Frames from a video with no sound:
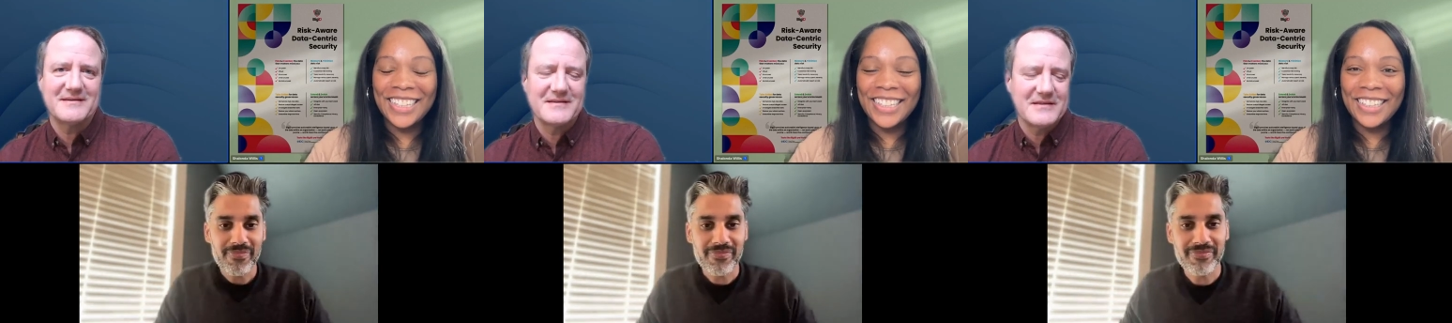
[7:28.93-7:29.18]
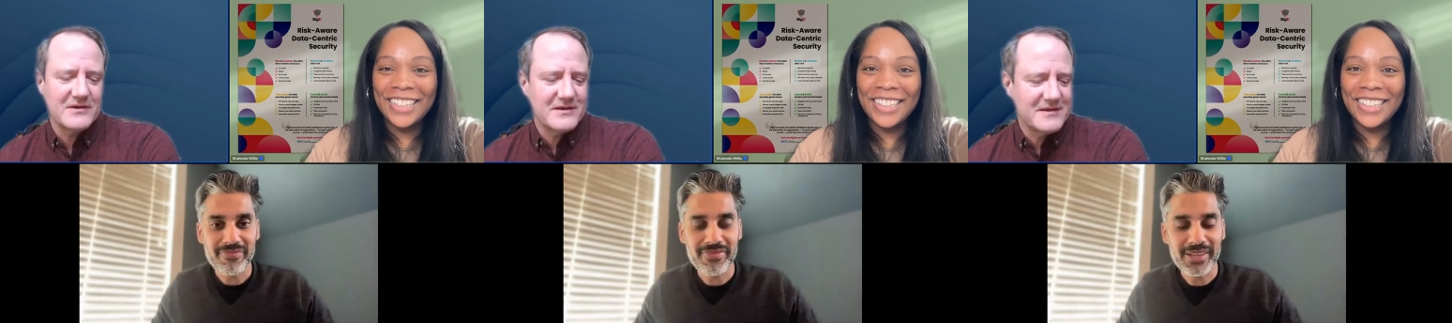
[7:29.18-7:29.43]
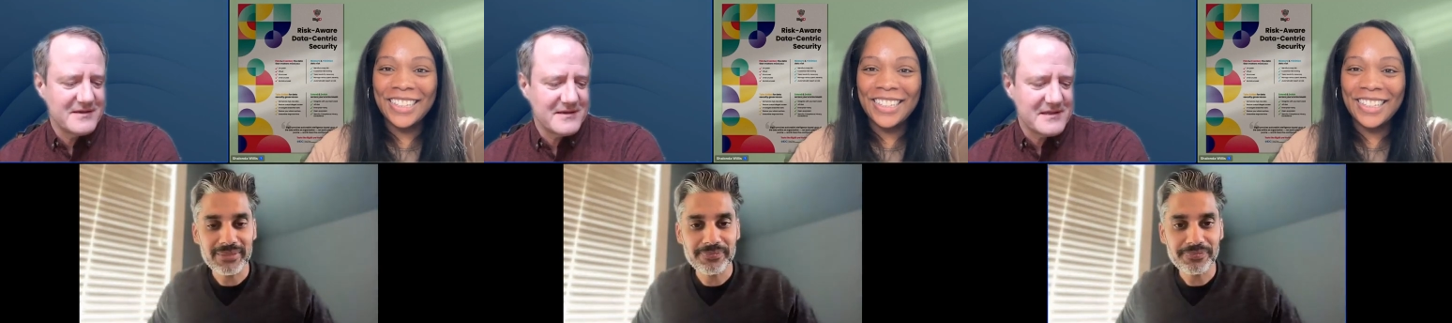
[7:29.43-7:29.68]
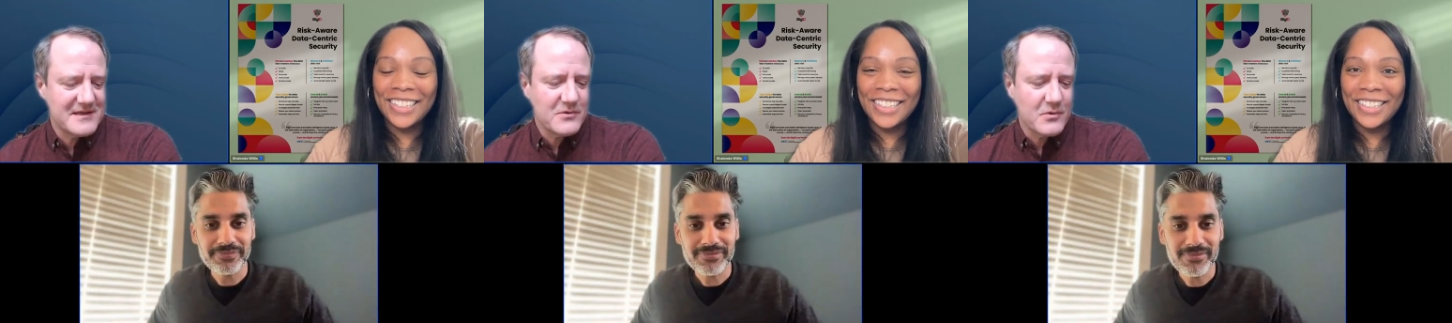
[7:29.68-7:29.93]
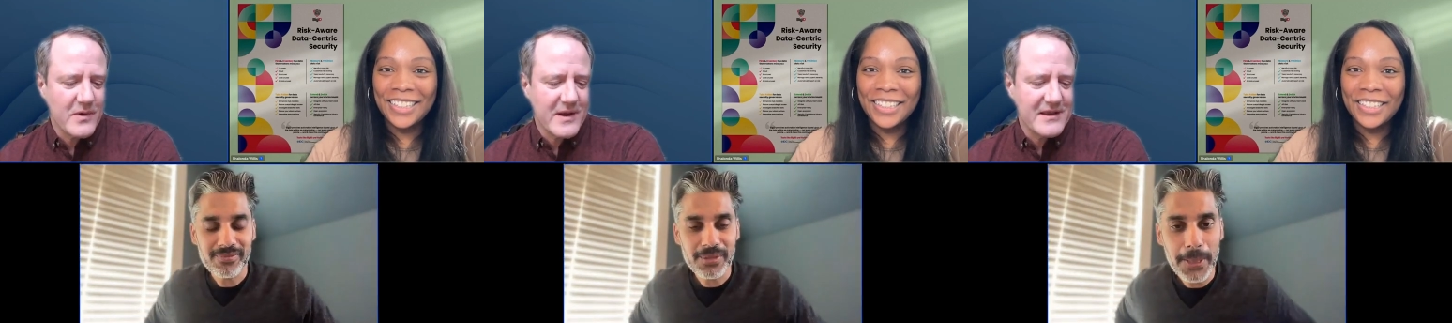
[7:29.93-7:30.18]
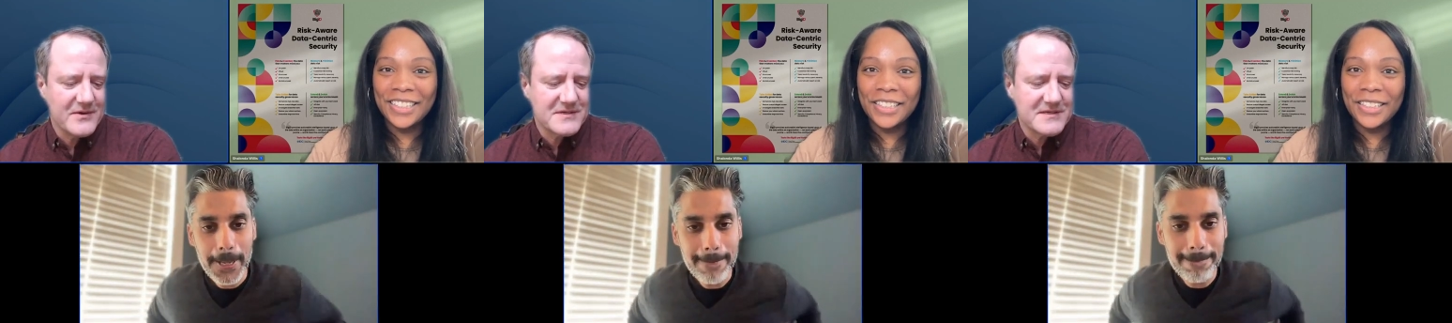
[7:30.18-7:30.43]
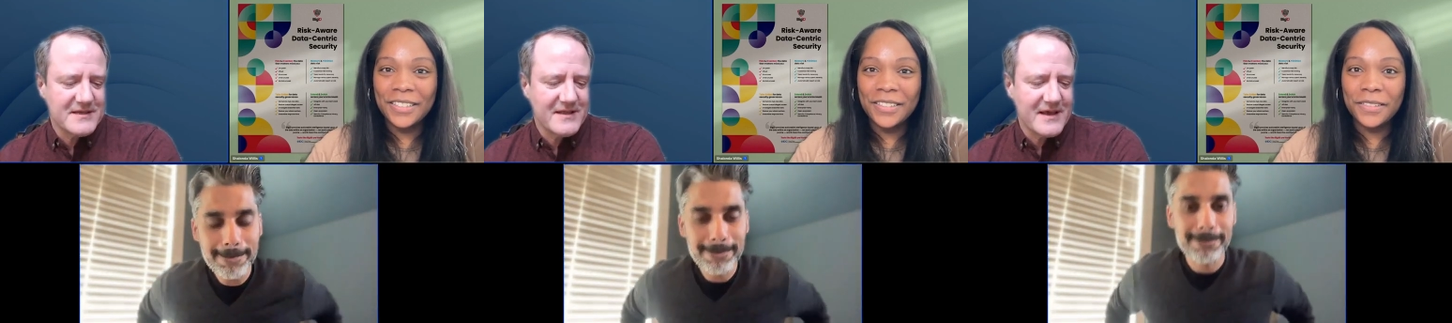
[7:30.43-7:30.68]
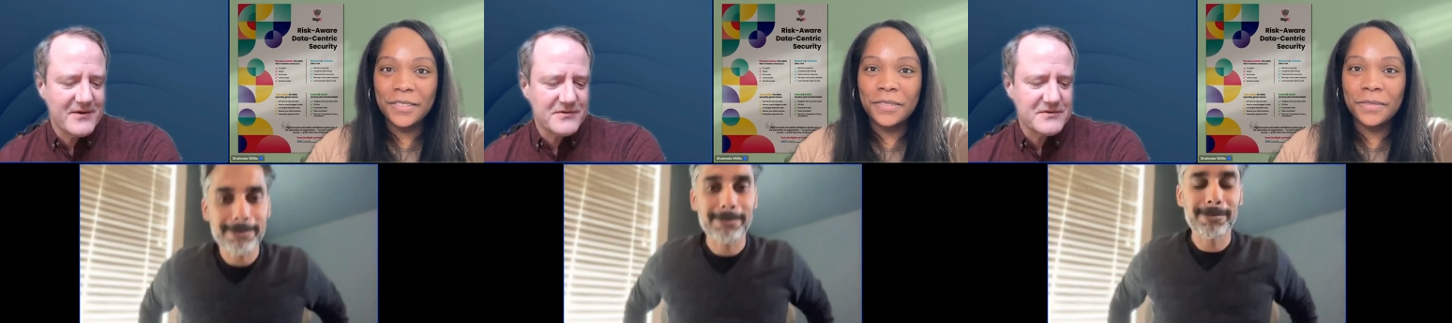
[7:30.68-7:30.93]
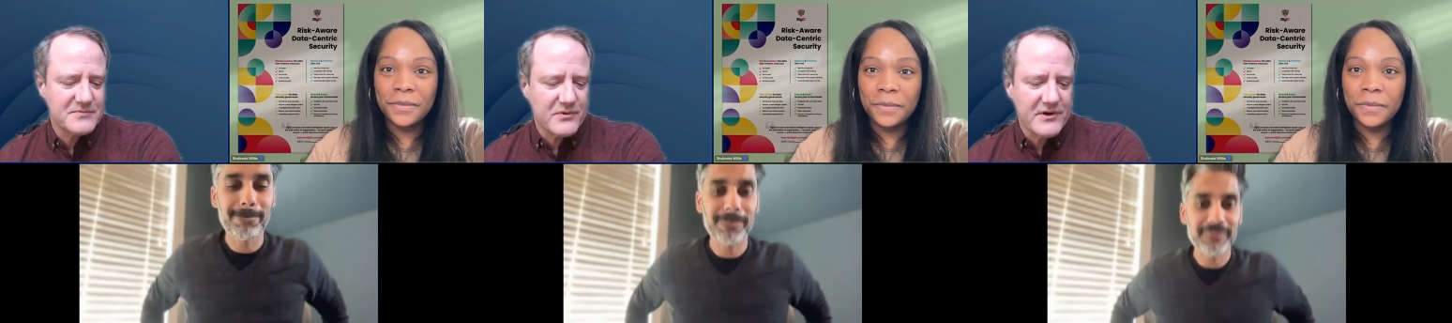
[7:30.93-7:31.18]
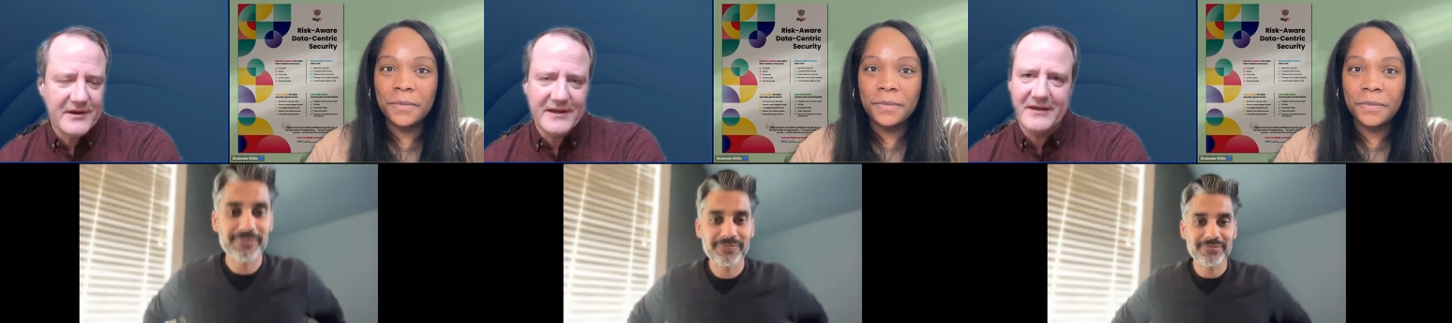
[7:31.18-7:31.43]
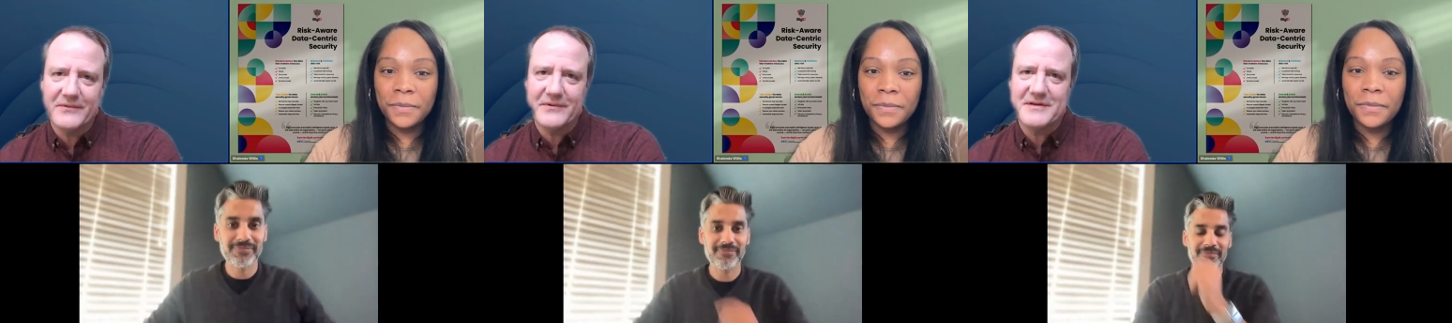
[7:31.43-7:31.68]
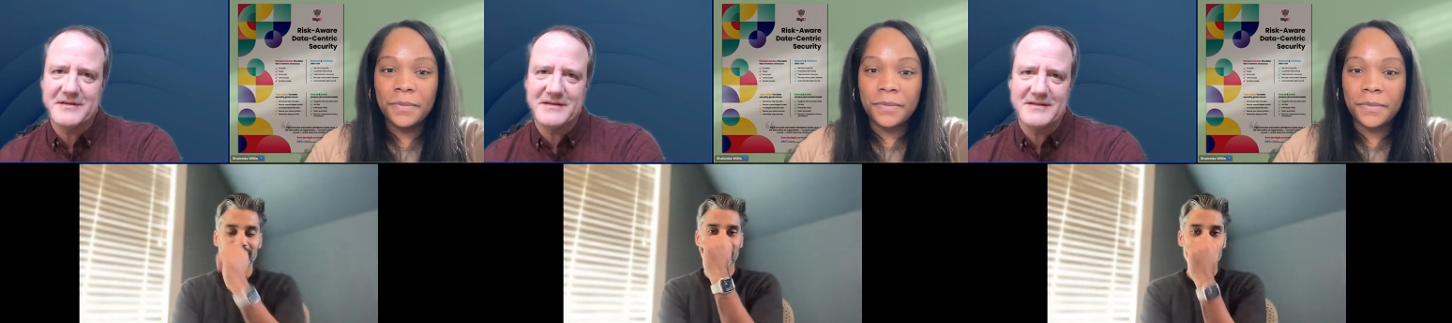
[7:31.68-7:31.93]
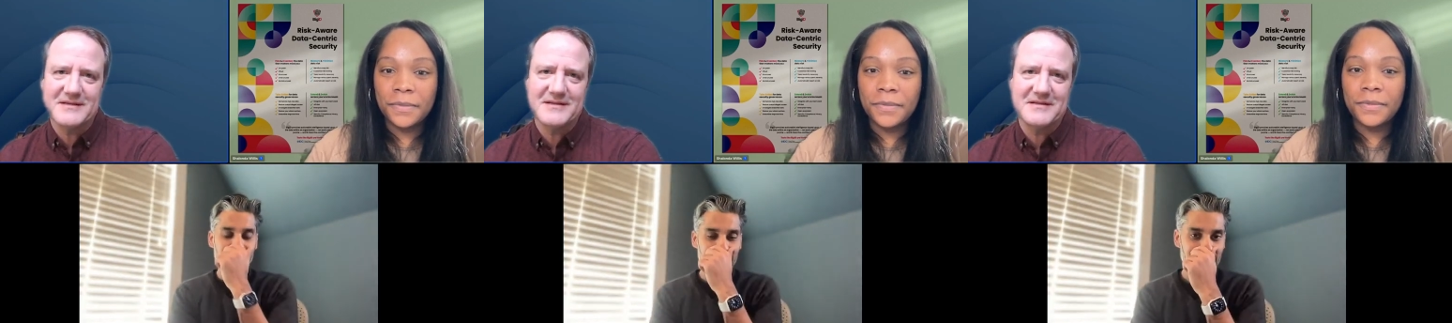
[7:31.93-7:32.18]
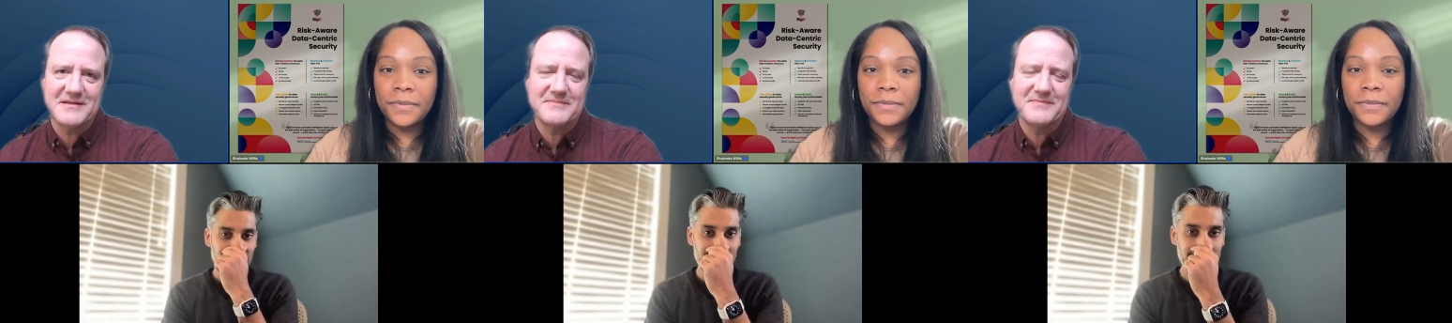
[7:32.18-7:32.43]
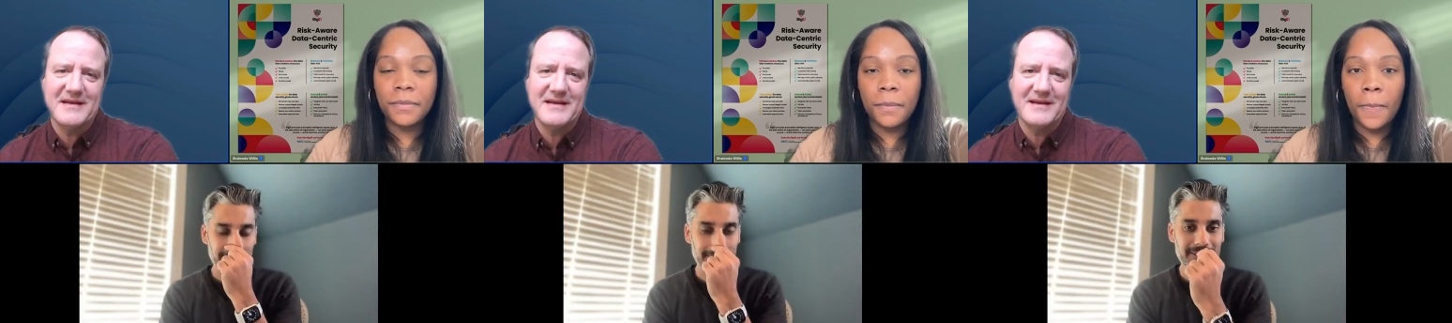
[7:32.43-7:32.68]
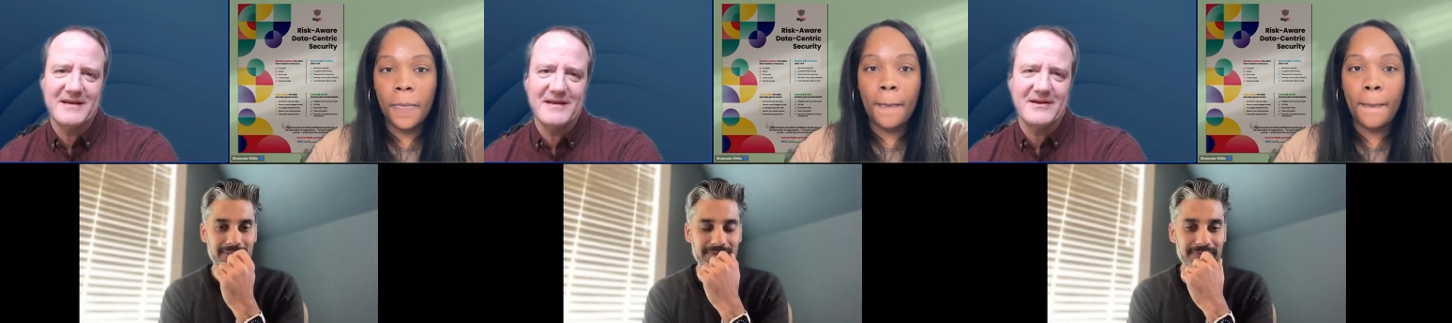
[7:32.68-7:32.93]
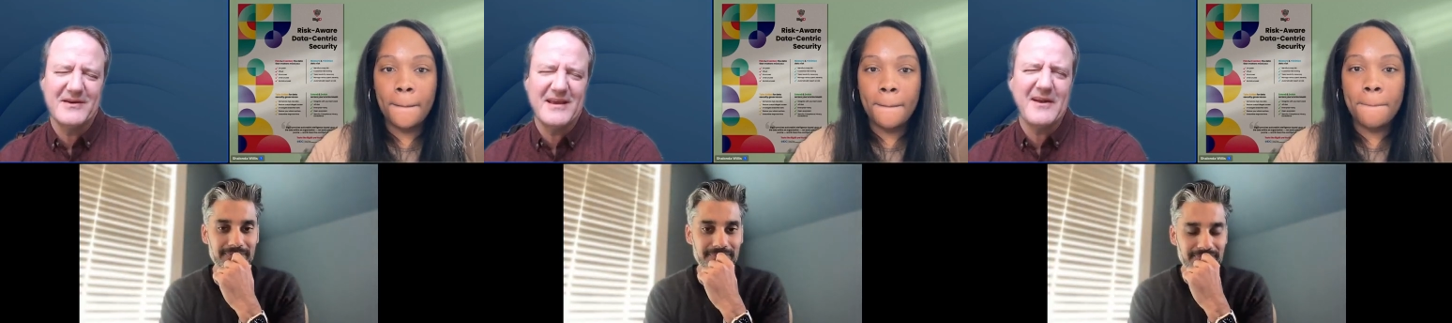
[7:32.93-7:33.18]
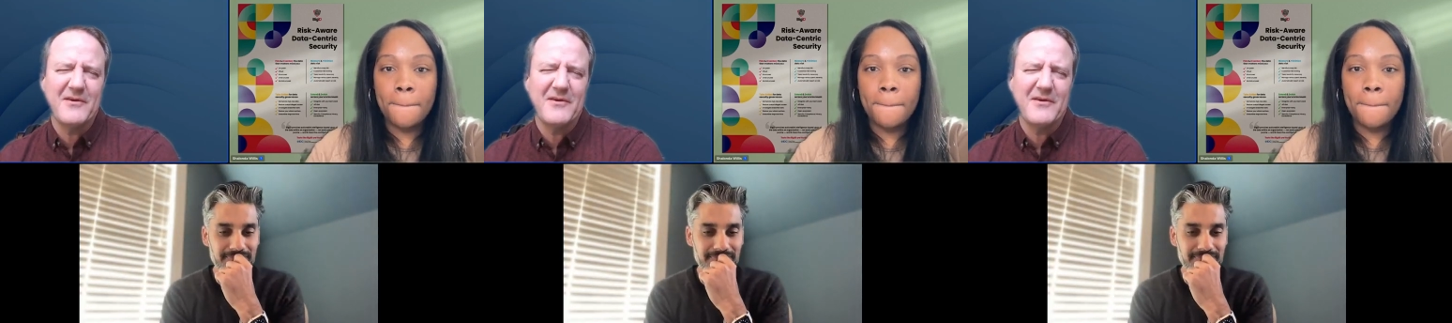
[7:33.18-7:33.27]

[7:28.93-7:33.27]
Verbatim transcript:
Speaker 1: I think the way you said that was brilliant, which is this is being, you know, get